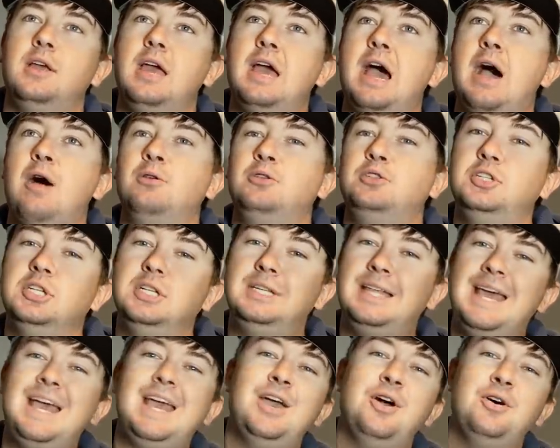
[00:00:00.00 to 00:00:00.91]
I want you to
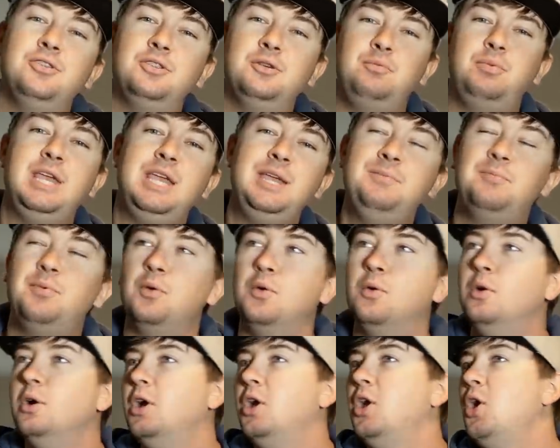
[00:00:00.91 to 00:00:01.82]
tell the
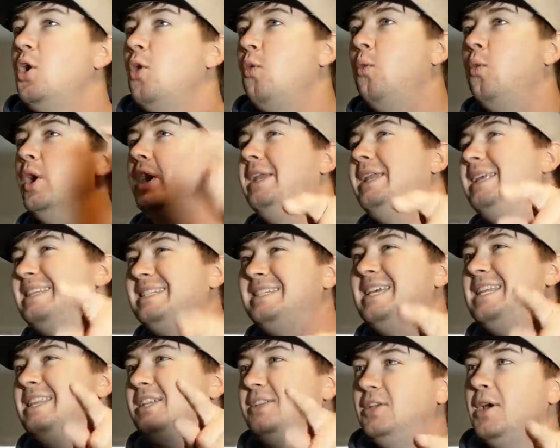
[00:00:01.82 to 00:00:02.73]
people what is
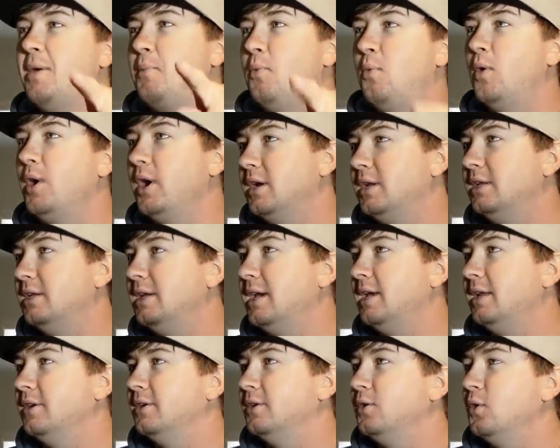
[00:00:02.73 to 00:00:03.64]
in the Tupperware
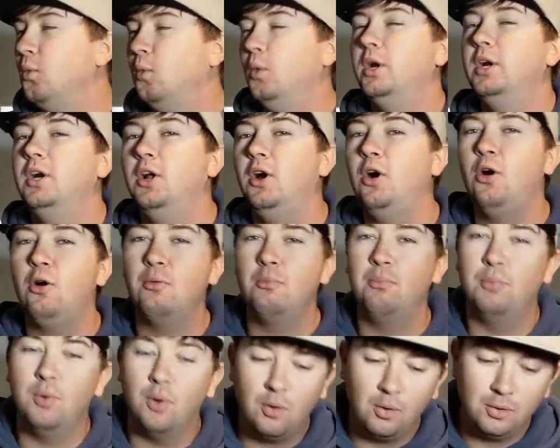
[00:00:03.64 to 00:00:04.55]
container. What it
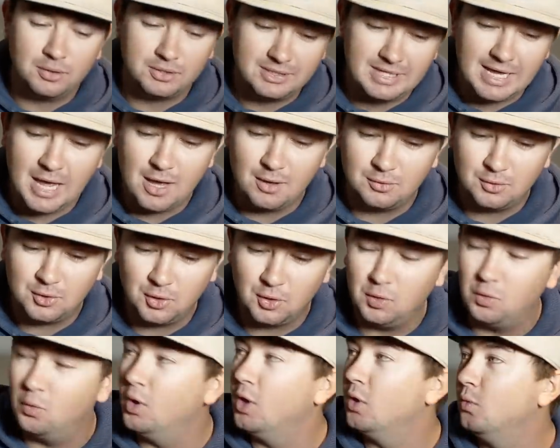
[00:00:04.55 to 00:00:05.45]
all boils down
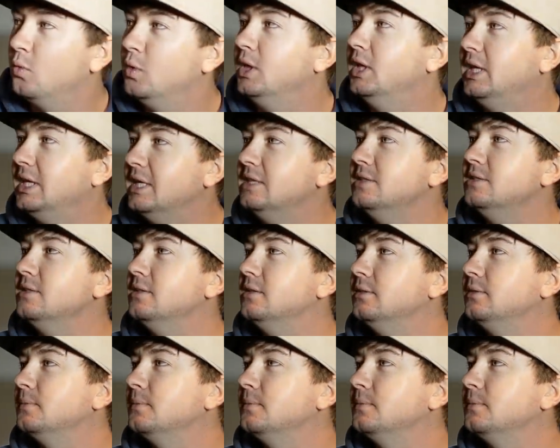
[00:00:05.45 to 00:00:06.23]
to, what really is it?